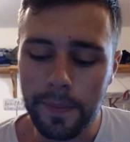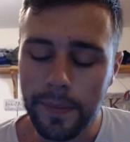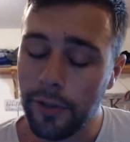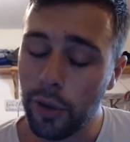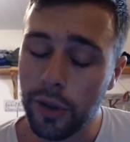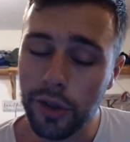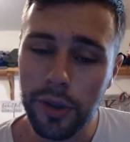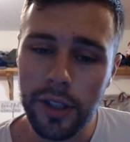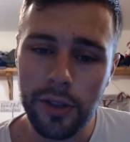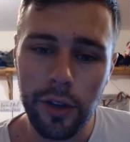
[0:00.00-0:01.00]
If you
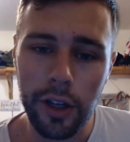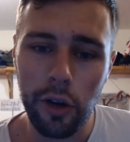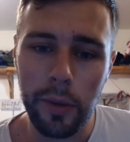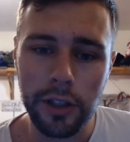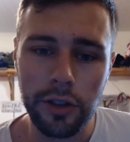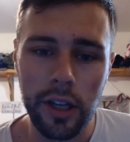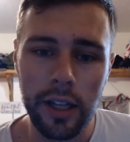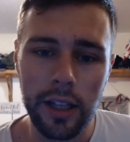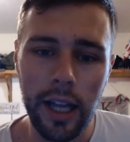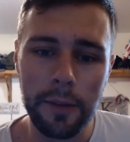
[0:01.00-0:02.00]
enjoyed this video, make sure to hit
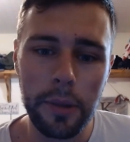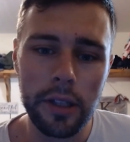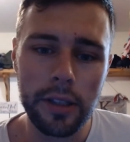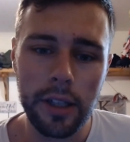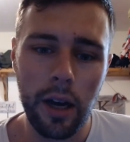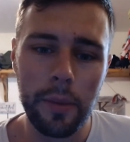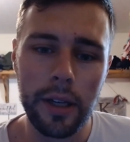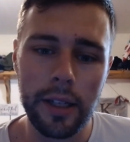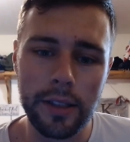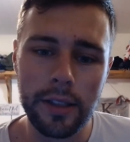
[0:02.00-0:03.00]
the like button,
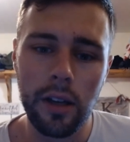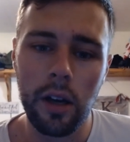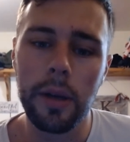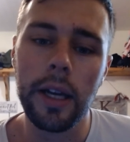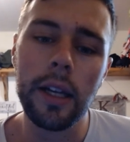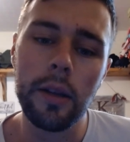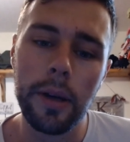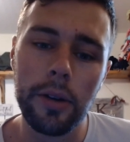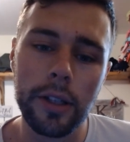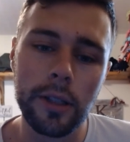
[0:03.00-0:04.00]
comment, and sub. Hit the
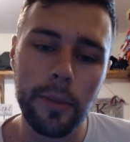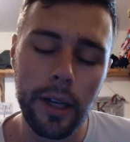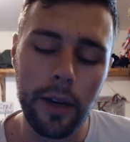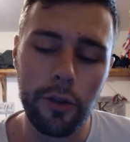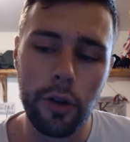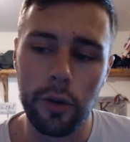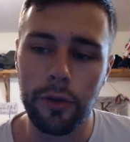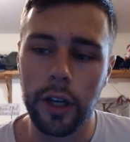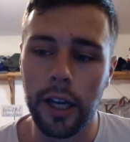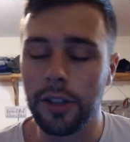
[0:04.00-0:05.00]
bell next to my name for
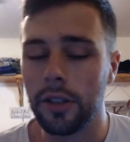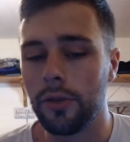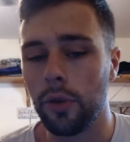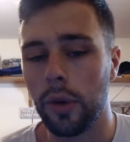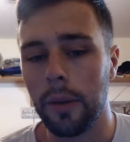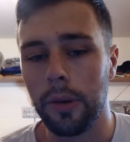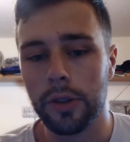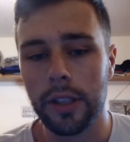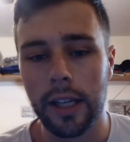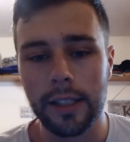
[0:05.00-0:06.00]
notifications for when I
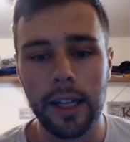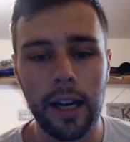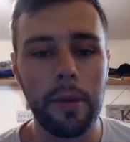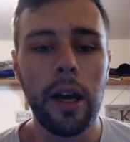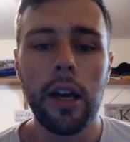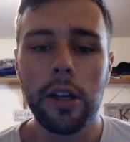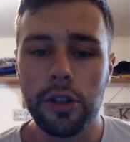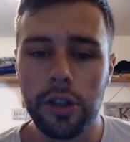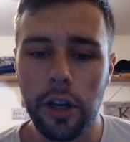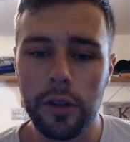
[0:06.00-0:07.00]
post next time.
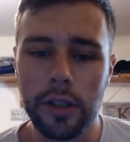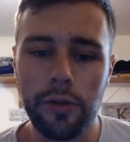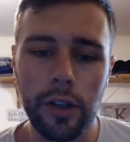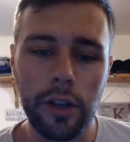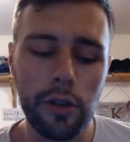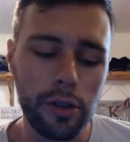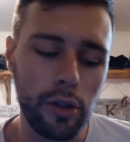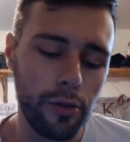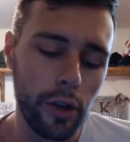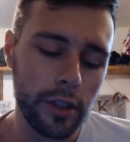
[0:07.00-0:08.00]
Share this video so
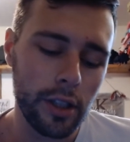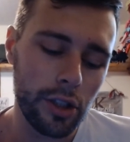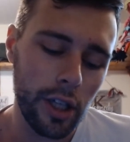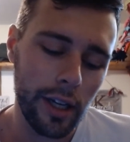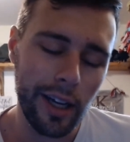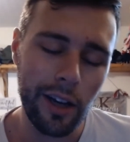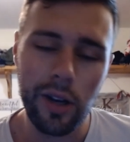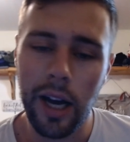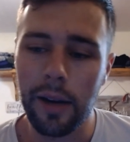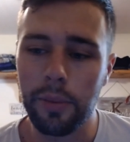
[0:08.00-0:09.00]
your friends can check it
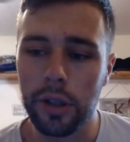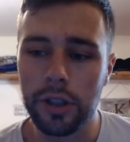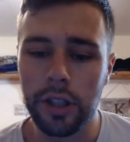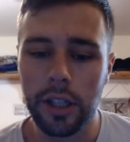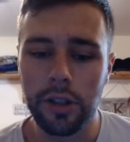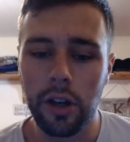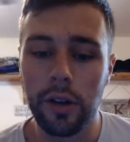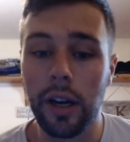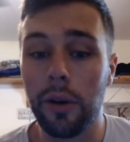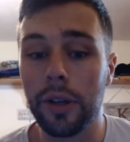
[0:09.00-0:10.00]
out. I appreciate y'all,
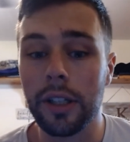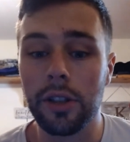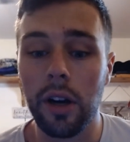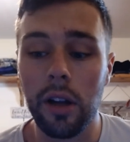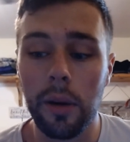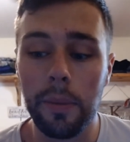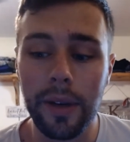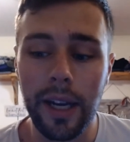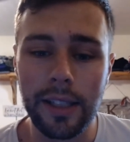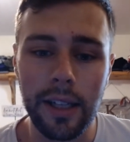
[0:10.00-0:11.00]
and I will hit y'all up
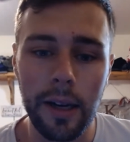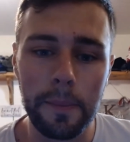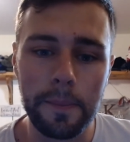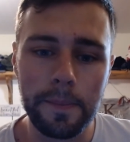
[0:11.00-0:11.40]
next time.